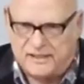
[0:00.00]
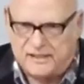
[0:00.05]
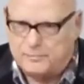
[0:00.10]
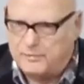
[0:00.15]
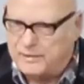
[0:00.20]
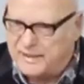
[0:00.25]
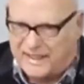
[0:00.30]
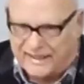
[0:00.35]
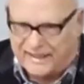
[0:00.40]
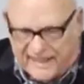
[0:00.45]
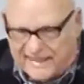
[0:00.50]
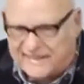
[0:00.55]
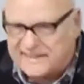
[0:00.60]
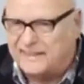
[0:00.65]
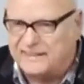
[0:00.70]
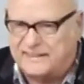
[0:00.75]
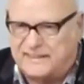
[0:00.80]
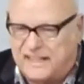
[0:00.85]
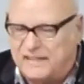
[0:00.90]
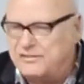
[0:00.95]
but I
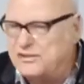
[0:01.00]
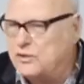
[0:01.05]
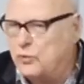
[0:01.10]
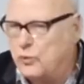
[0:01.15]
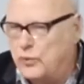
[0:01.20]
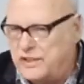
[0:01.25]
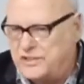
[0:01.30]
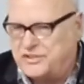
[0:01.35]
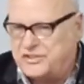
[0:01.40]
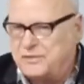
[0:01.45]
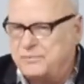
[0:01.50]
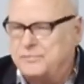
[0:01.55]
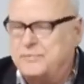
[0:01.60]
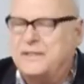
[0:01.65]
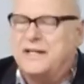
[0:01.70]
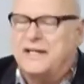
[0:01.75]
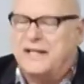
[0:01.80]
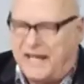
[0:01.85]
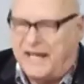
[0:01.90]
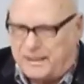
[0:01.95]
cannot give you wisdom
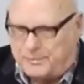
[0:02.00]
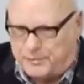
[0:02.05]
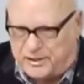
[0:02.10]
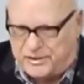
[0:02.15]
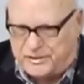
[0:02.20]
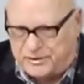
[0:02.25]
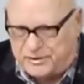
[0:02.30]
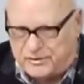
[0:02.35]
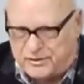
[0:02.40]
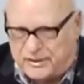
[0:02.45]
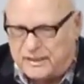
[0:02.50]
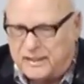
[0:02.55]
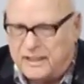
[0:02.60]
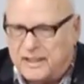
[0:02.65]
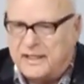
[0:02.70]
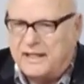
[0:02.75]
and maturity.